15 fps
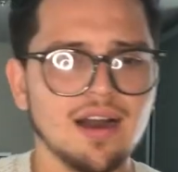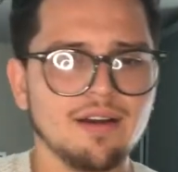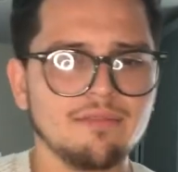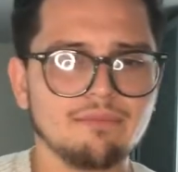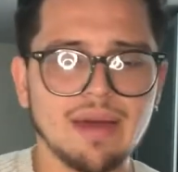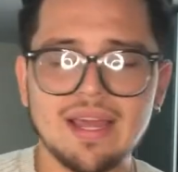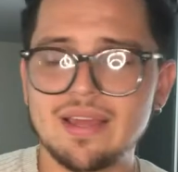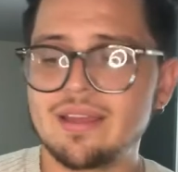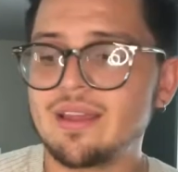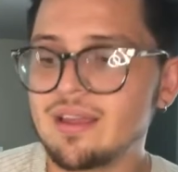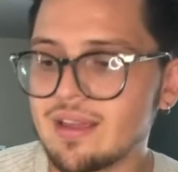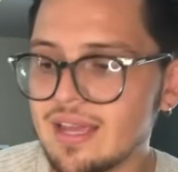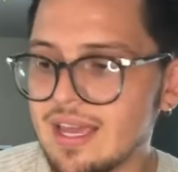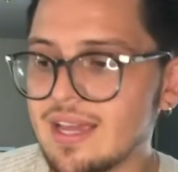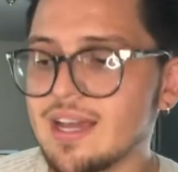My
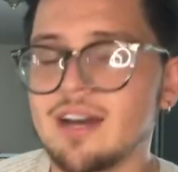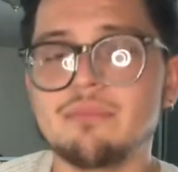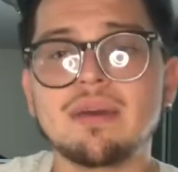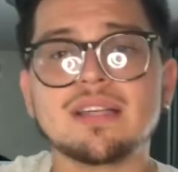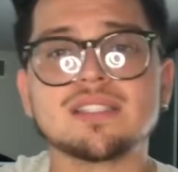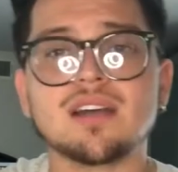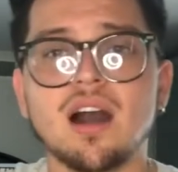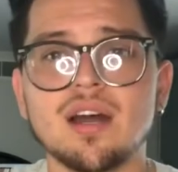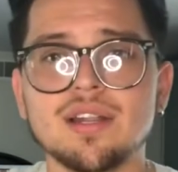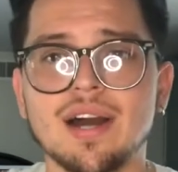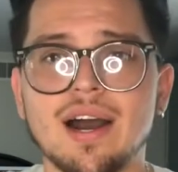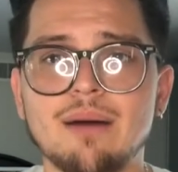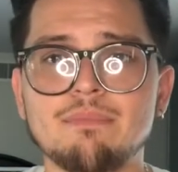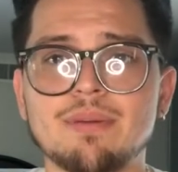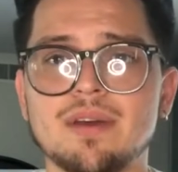income has gone
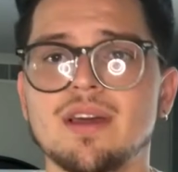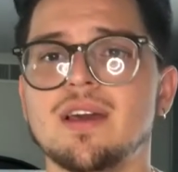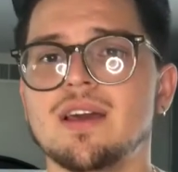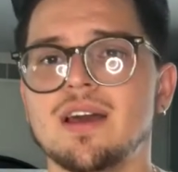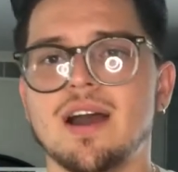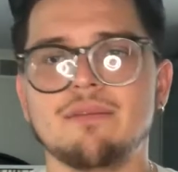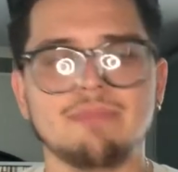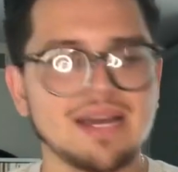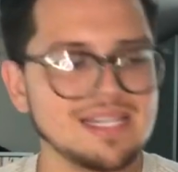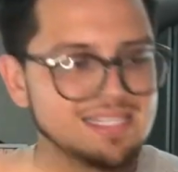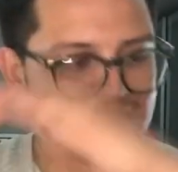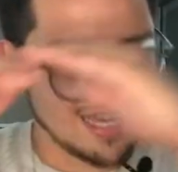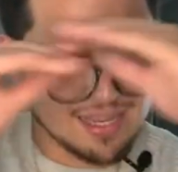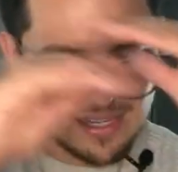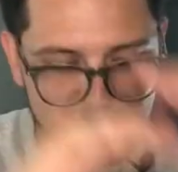up. My
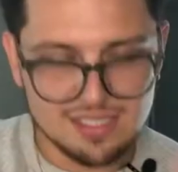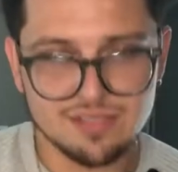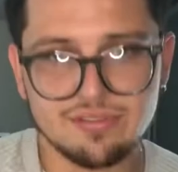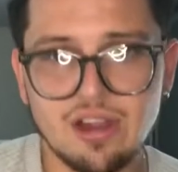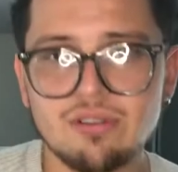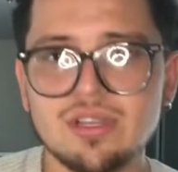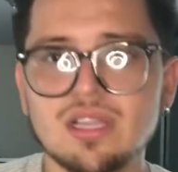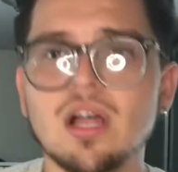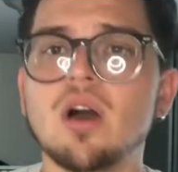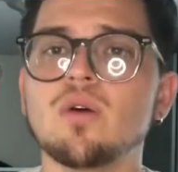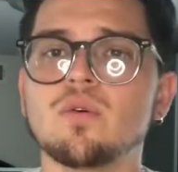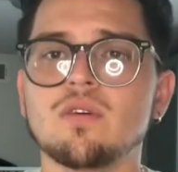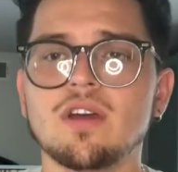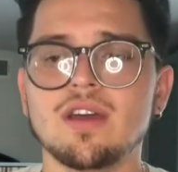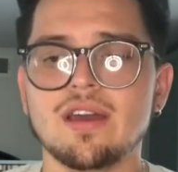debt is very low.